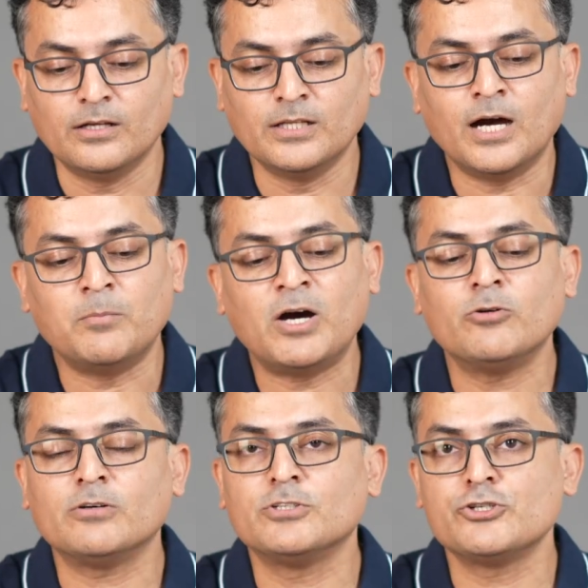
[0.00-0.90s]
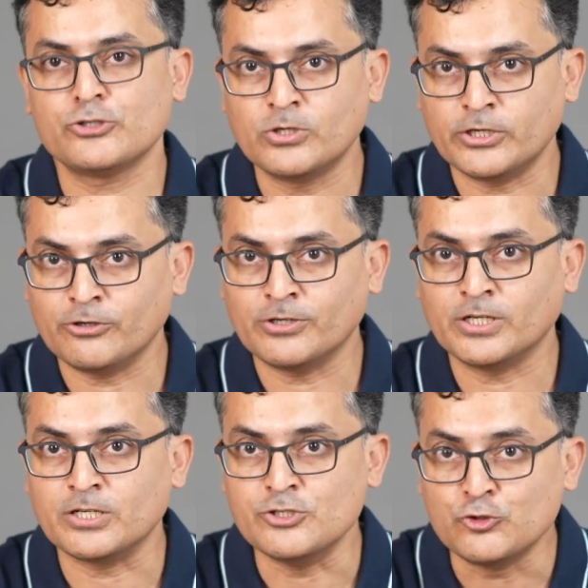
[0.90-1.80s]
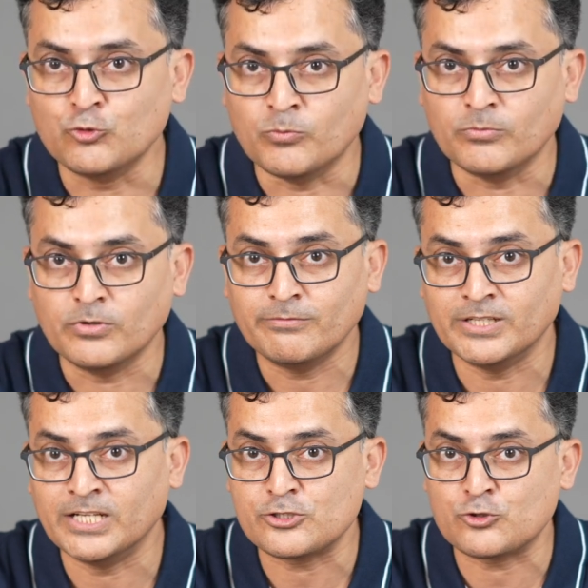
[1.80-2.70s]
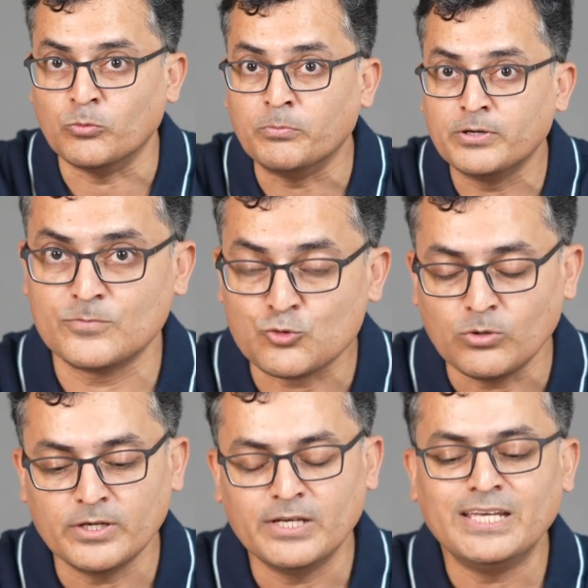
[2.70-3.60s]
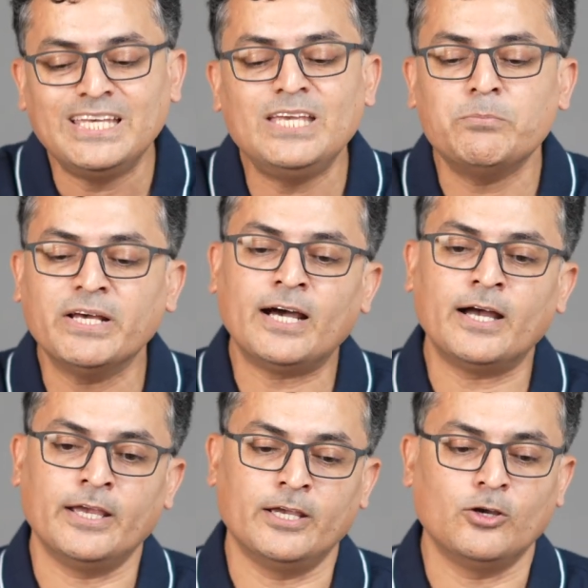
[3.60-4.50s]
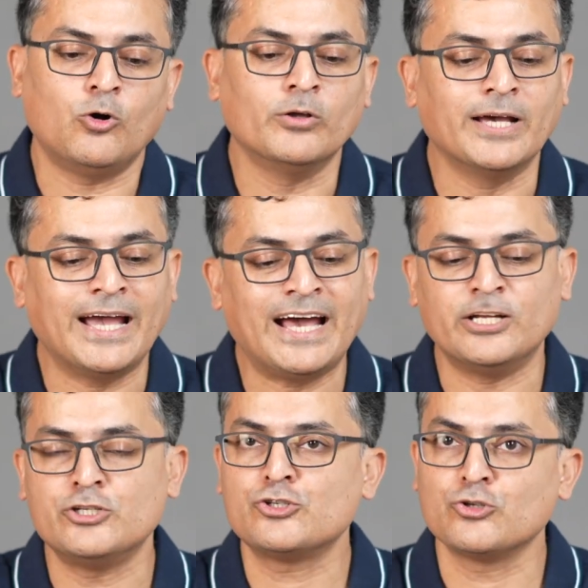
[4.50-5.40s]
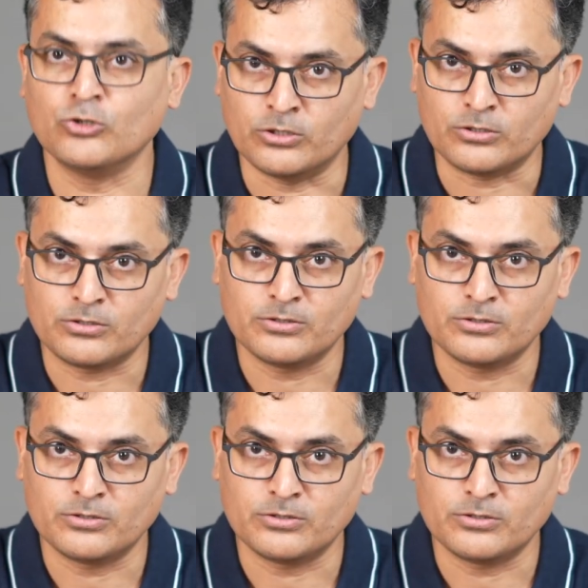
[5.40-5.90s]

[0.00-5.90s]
the amount of the sugar you're going to consume with that scoop so keep an eye on the added sugar